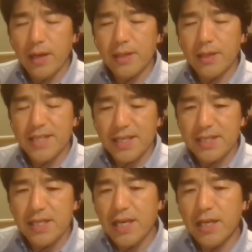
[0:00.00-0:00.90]

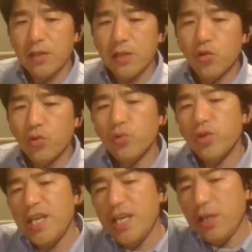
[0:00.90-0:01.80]
succeed in to
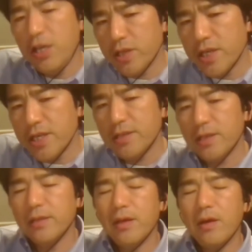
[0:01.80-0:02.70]
increase
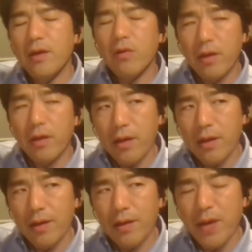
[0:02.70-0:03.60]
the
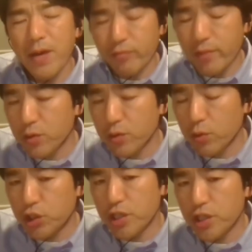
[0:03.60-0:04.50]
perfusion
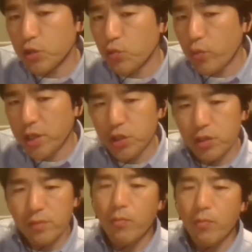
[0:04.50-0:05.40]
oxygen
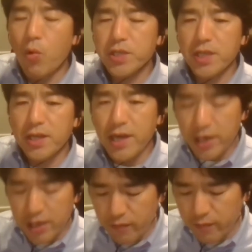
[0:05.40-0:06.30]
saturation more than
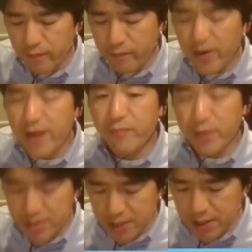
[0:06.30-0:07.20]

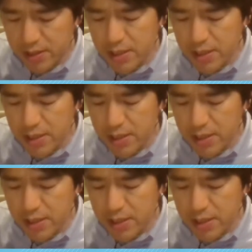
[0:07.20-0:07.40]
95%.